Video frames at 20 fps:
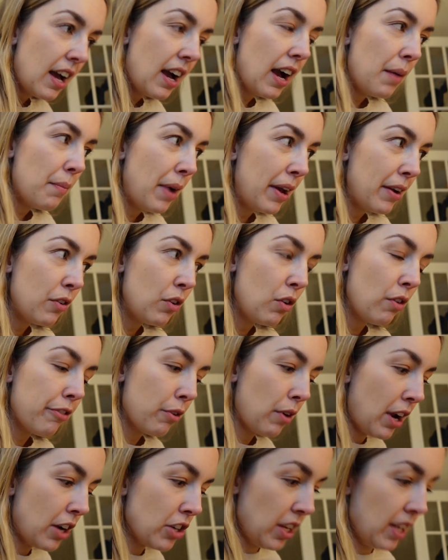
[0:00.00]
Um, I don't know if
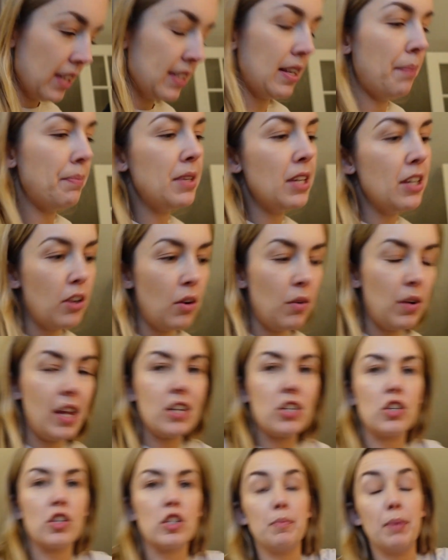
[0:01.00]
they're actually accepting
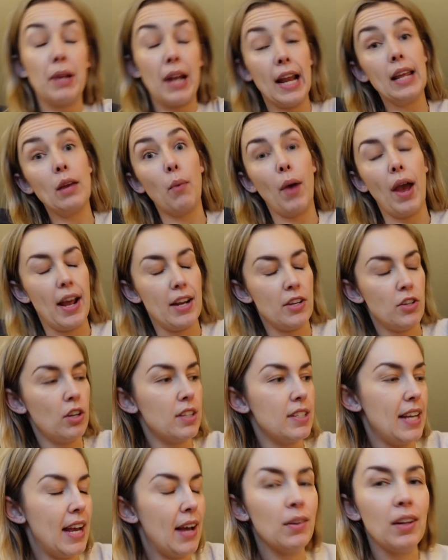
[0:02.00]
donations, but anyway, I took
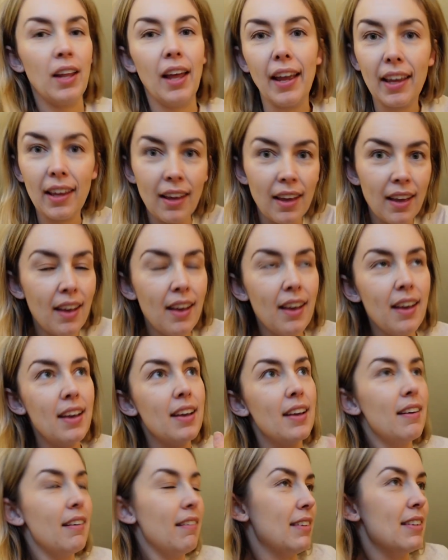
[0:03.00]
down like
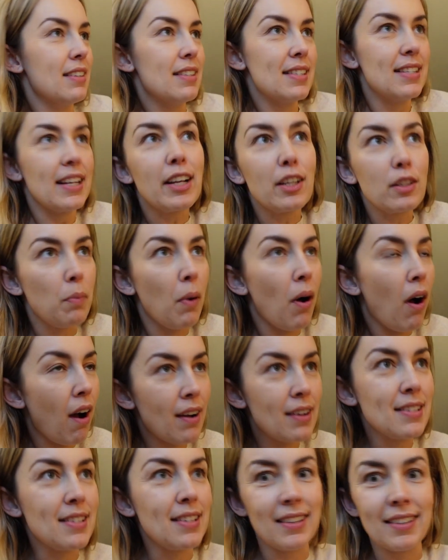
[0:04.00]
six
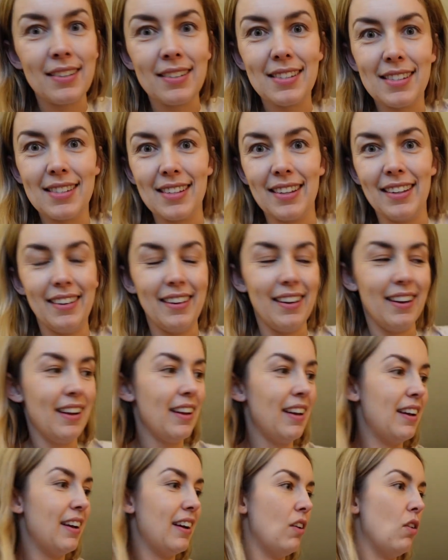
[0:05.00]
boxes and
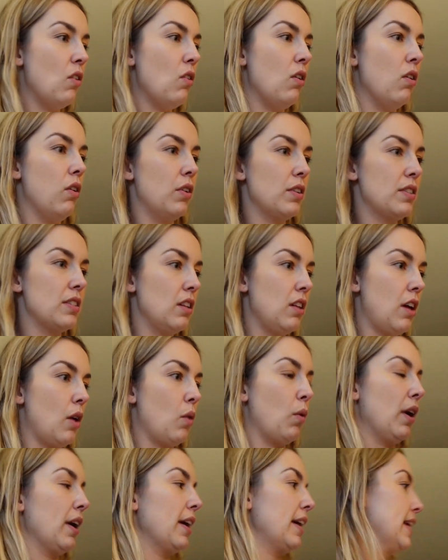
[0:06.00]
oh, it's a lot of
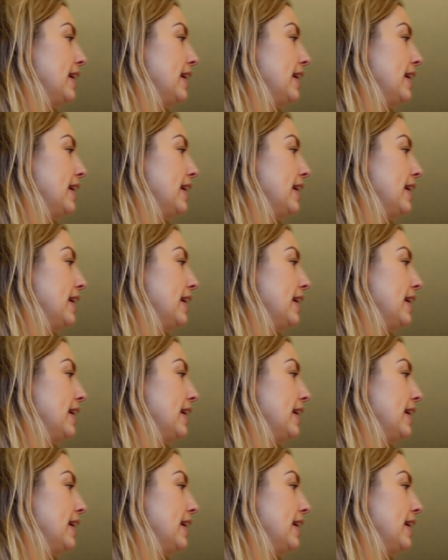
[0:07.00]
work.